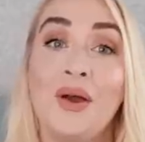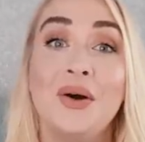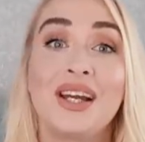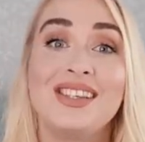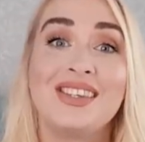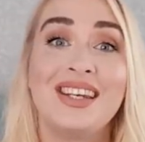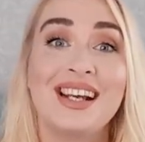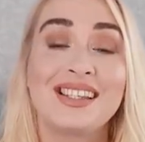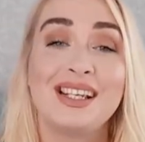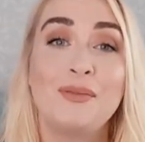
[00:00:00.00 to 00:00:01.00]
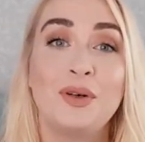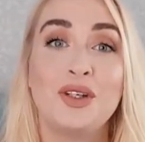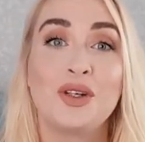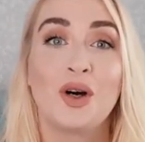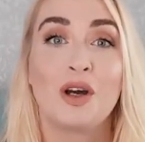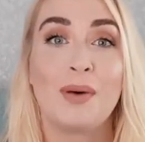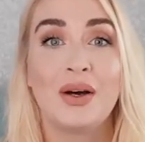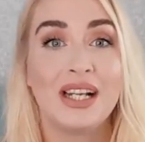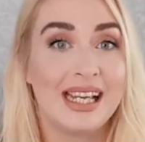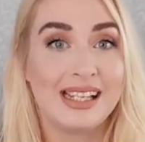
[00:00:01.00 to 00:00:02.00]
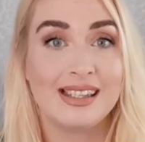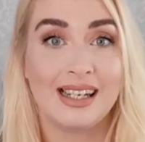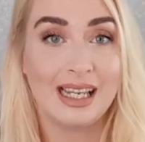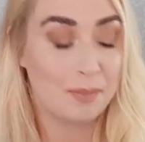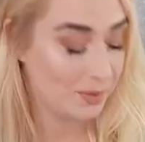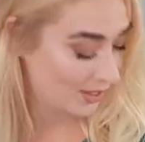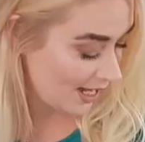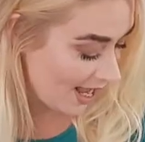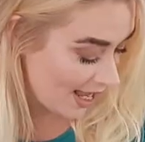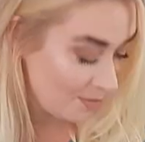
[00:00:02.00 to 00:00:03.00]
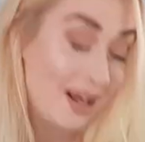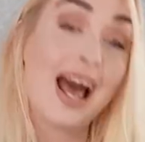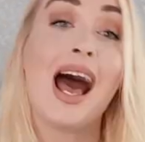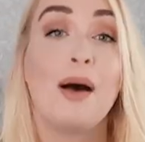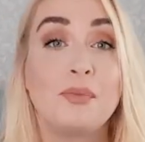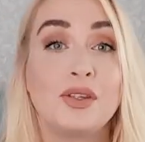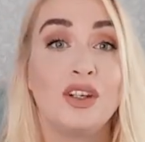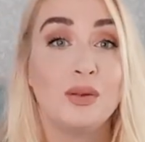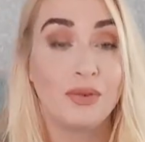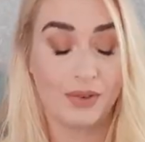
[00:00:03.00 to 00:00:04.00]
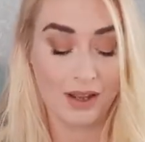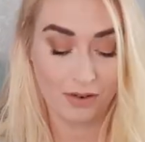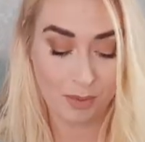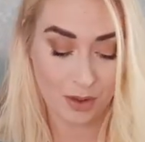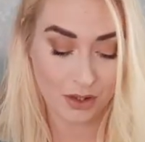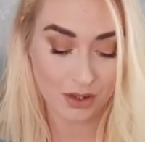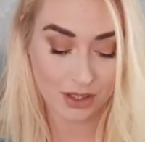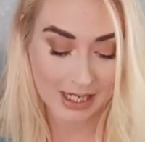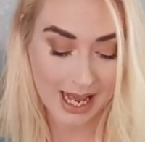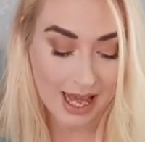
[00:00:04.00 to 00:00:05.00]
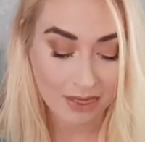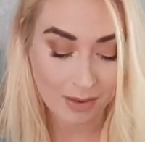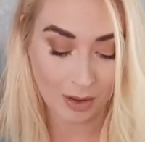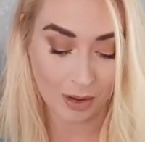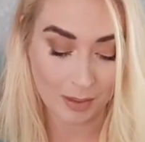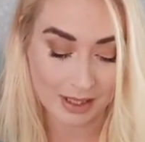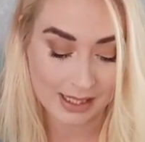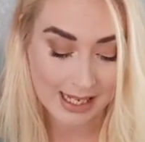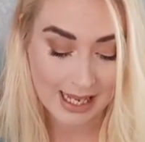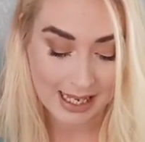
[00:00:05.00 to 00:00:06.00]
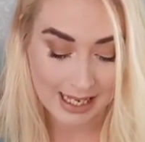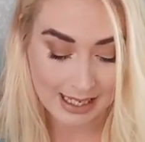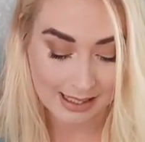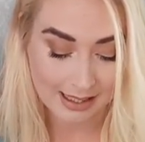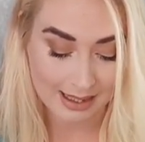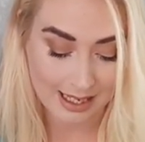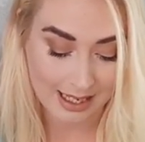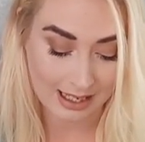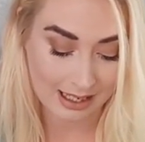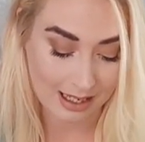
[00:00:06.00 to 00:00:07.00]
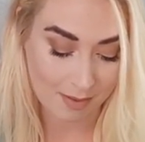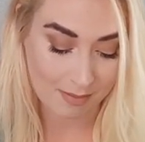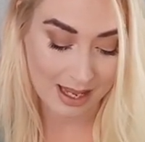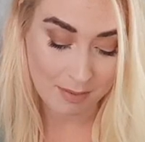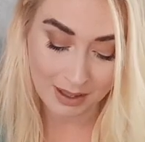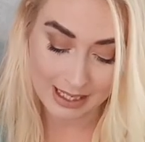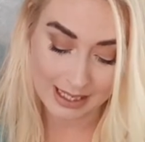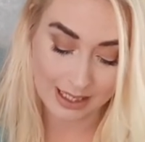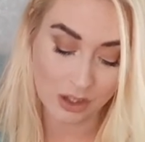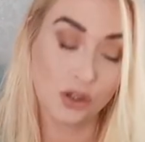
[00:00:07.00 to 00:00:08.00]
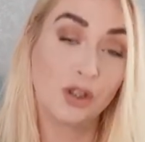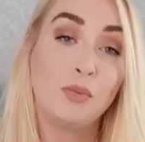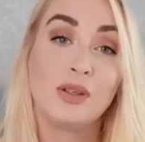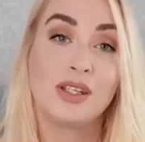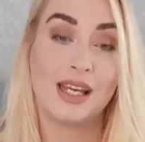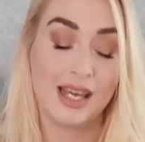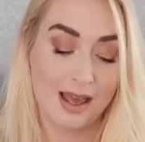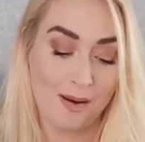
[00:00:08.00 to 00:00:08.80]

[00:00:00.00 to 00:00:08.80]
Okay, so the next thing I'm going to talk about is lips, and my absolute favourite product at the moment is the Maybelline Superstay